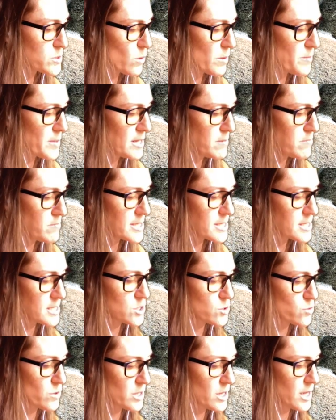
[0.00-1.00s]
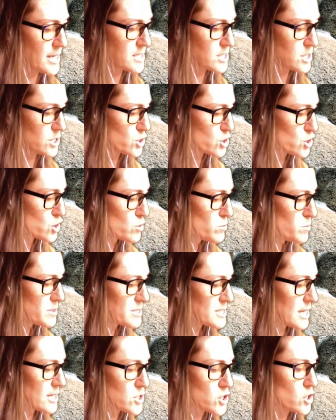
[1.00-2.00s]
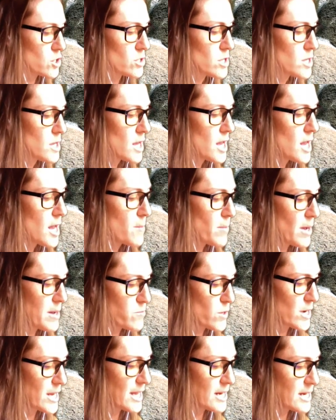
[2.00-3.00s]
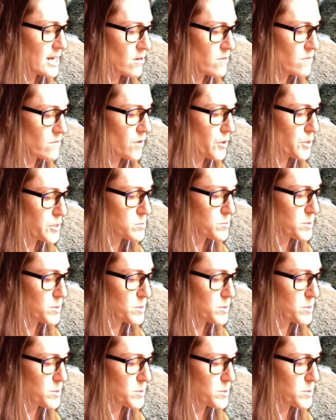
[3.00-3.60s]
women in business realize their true potential by breaking down false